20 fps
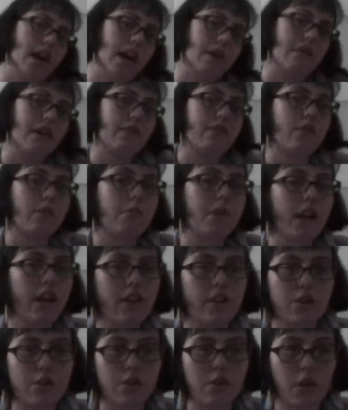what I read from
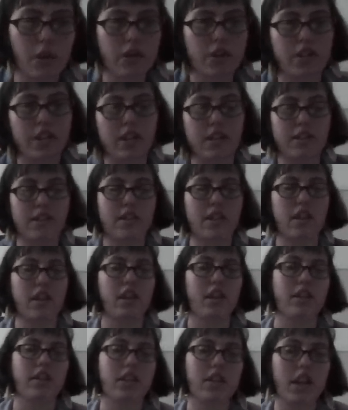another source, is
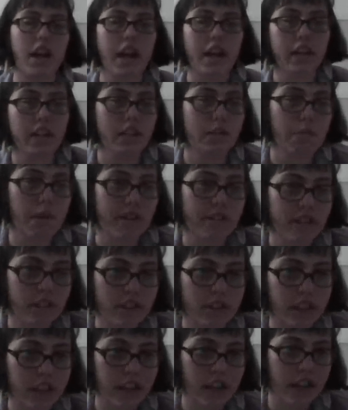the 9 is
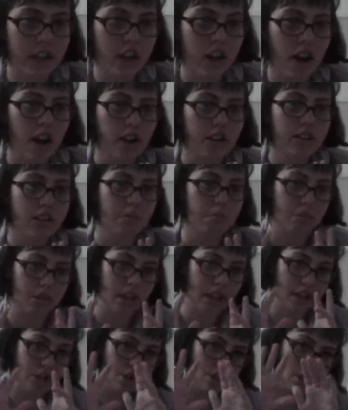basically a
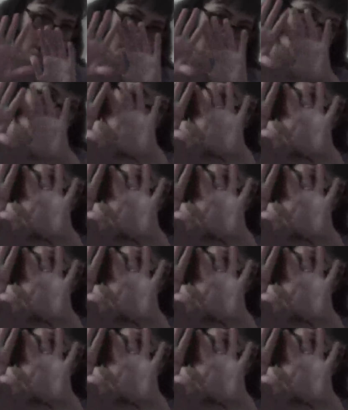contemplation of